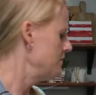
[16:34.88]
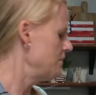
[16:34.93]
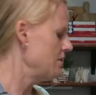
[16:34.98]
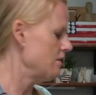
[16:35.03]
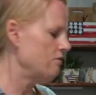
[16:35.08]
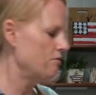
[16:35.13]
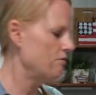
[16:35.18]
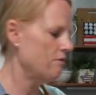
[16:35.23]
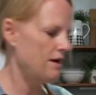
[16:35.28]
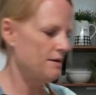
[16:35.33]

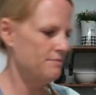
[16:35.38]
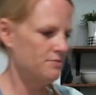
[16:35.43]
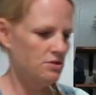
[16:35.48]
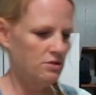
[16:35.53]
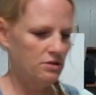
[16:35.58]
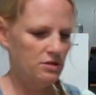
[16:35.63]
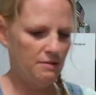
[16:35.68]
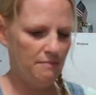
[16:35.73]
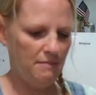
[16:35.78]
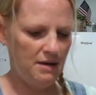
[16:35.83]
Their grapes
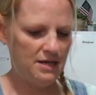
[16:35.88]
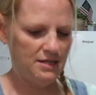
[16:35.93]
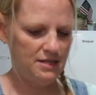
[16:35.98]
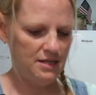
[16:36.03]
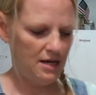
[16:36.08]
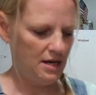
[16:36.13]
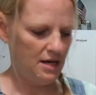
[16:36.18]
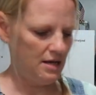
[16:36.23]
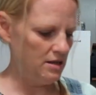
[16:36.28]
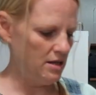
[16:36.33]
looked
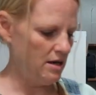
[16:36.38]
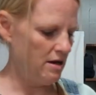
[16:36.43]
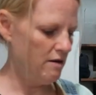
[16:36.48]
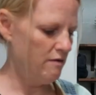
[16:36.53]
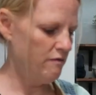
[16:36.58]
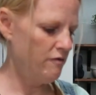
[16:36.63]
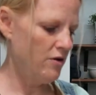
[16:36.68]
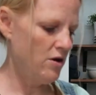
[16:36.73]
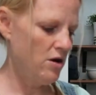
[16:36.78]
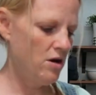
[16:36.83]
amazing. I
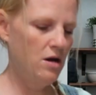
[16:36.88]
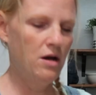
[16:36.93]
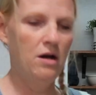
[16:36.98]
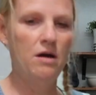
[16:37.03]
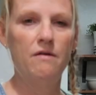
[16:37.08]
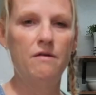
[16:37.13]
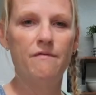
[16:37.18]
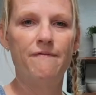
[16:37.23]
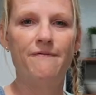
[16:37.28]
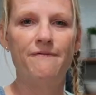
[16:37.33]
love
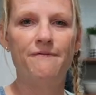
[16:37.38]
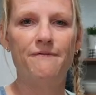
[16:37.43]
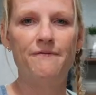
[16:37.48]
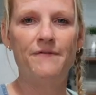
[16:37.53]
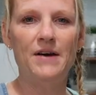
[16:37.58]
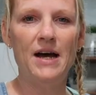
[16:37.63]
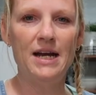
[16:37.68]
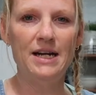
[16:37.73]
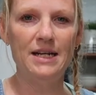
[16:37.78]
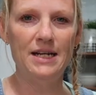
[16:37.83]

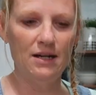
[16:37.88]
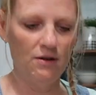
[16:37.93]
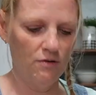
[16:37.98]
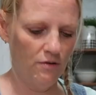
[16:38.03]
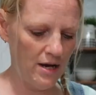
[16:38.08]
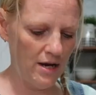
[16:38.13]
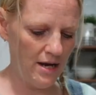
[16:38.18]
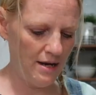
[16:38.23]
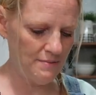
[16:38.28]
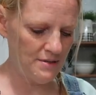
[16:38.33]
finding
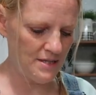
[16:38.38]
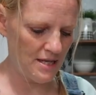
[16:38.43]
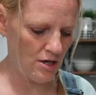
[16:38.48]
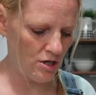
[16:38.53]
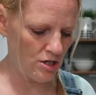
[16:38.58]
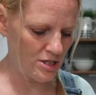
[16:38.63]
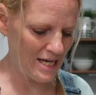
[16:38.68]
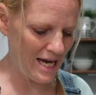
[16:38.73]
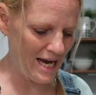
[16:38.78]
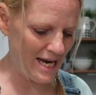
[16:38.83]
grapes that
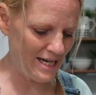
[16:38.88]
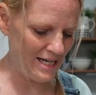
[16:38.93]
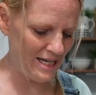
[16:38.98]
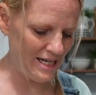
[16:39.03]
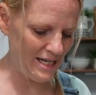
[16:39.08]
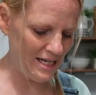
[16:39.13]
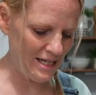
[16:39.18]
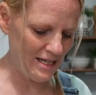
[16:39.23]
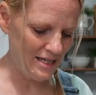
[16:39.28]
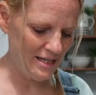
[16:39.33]
are
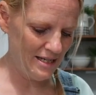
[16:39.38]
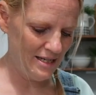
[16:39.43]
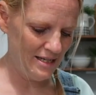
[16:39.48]
tiny